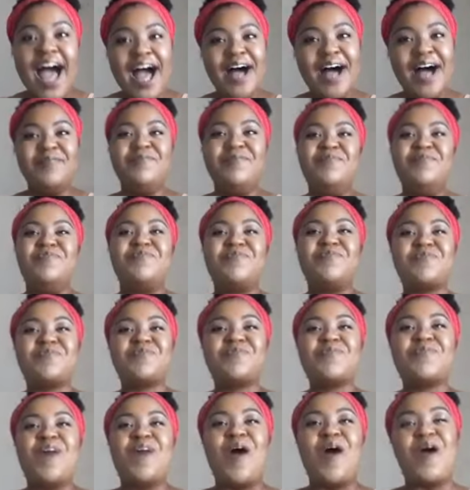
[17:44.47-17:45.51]
um
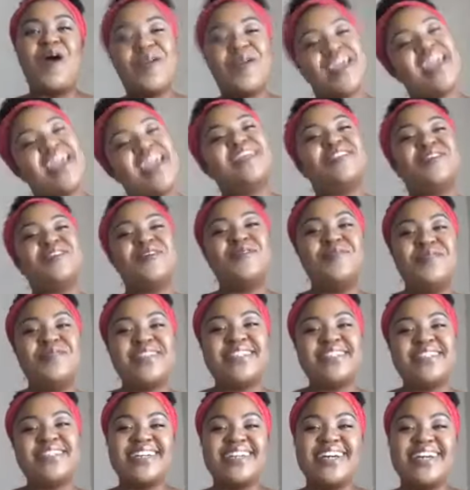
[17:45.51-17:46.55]
Okay, so
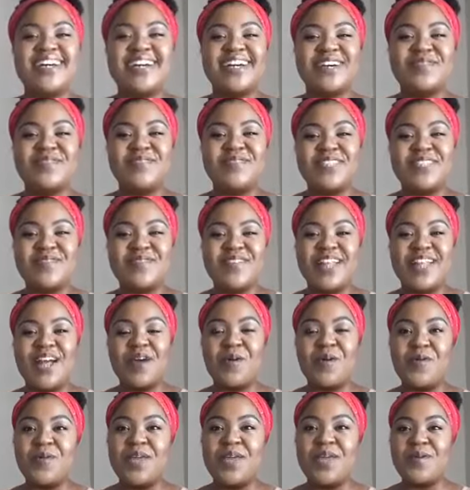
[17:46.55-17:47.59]
Mr. Mr.
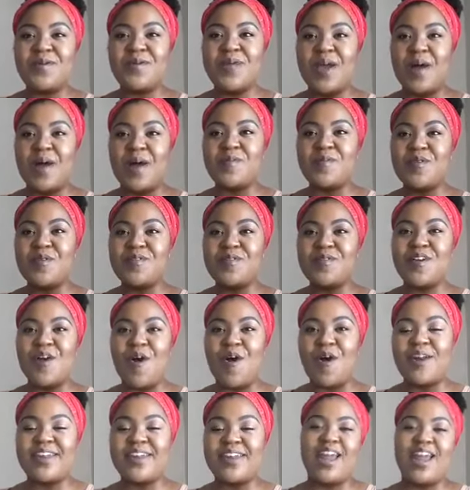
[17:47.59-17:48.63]
Mahlangu, we, we are moving
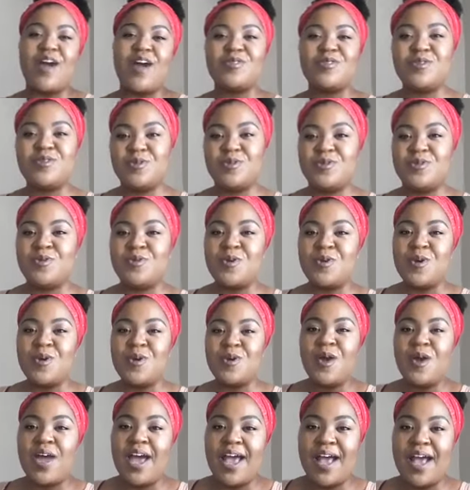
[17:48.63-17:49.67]
on now to
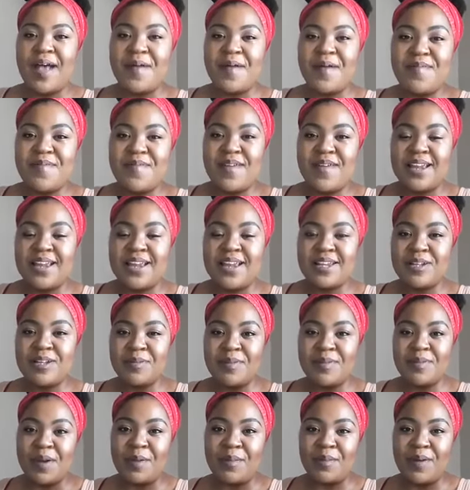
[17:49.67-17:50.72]
um, a little
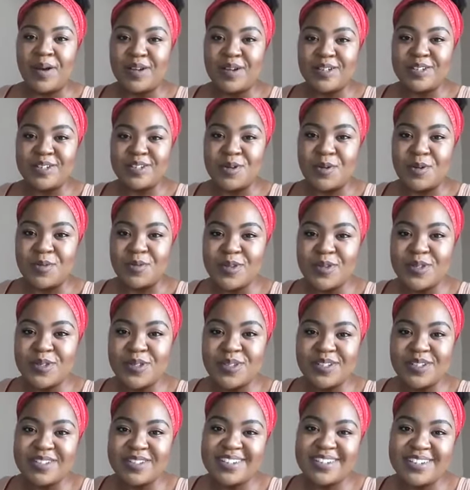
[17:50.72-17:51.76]
bit about your
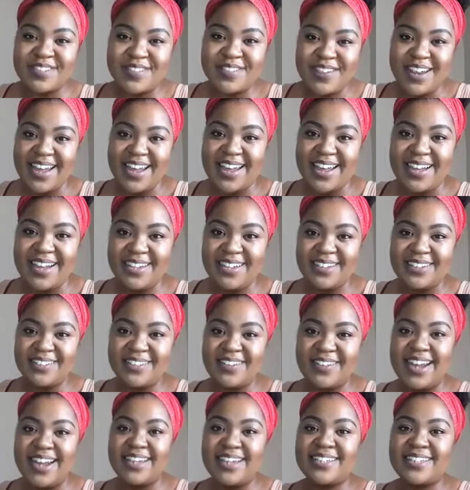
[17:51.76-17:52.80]
musical career,
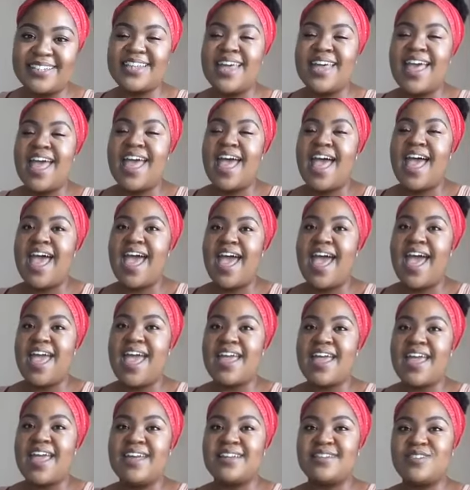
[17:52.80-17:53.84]
right? Okay.
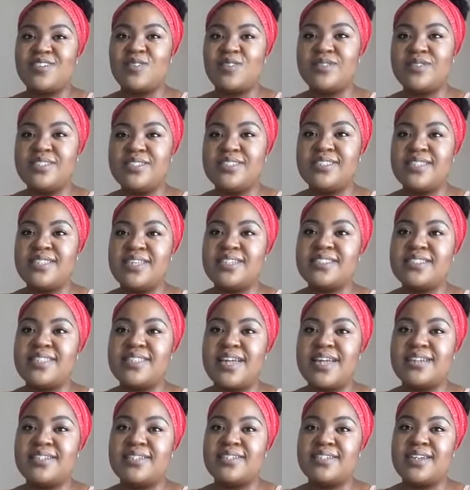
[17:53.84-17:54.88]
And all these things
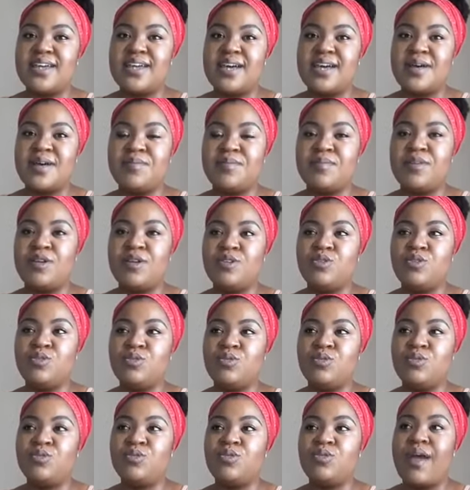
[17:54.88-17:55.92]
that um, you
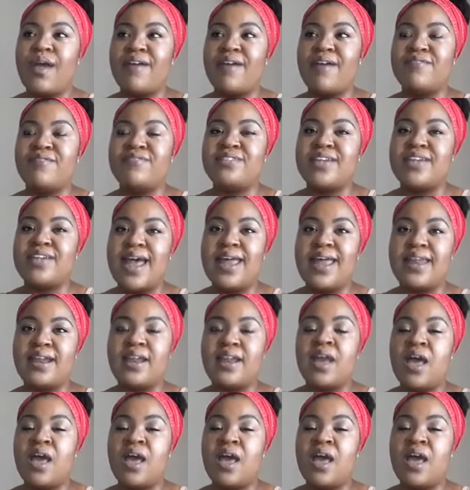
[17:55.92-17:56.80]
you have done